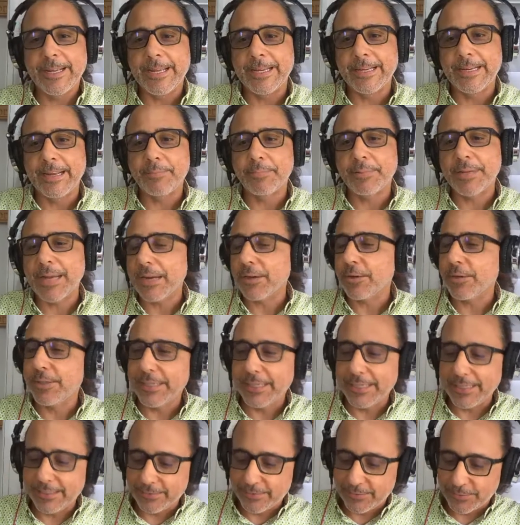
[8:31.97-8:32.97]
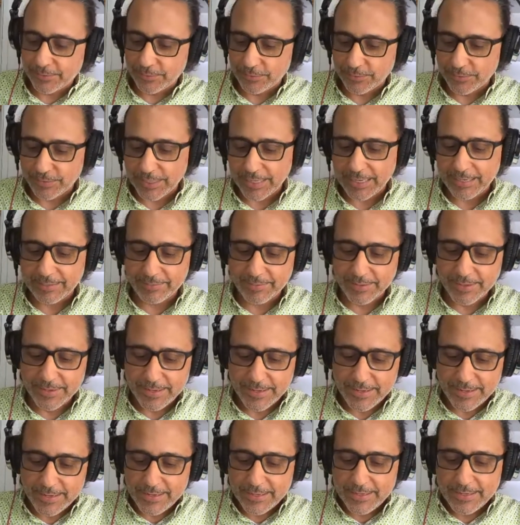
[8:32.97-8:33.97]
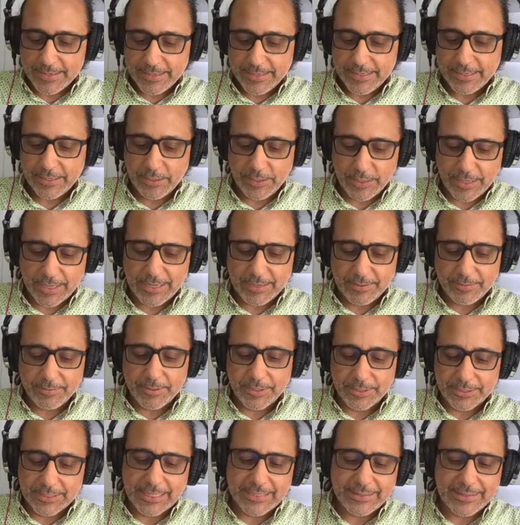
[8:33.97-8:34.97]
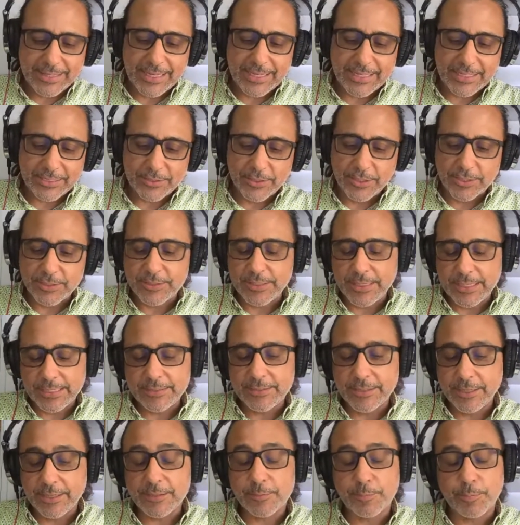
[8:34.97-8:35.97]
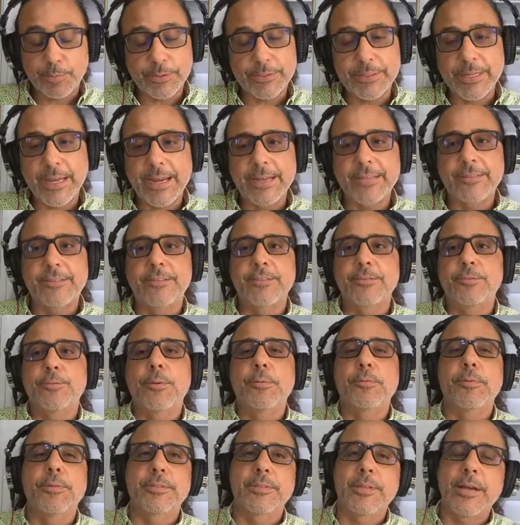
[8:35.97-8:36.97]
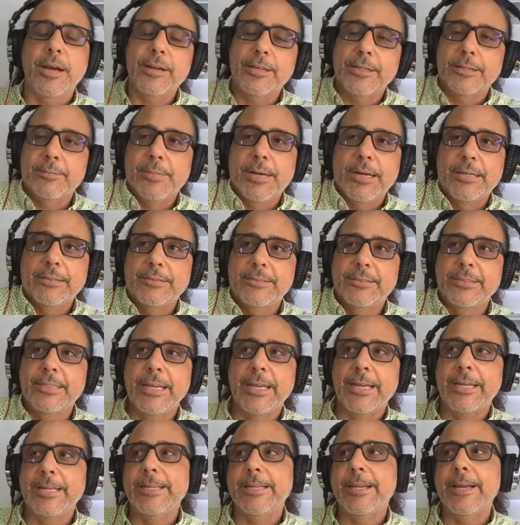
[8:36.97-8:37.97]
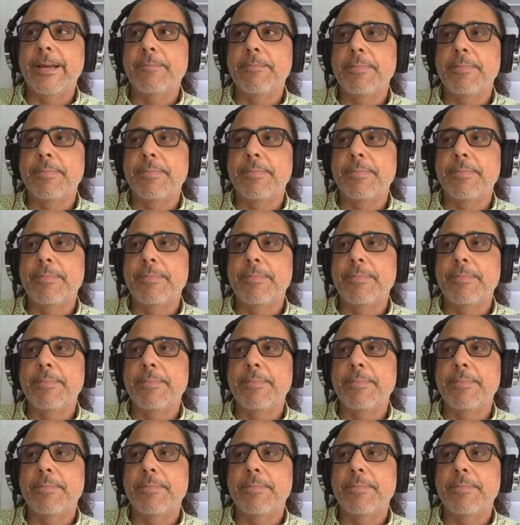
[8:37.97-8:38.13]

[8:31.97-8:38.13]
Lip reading: And I'm kind of leaning to, and because I think it does pertain to what we're talking about today.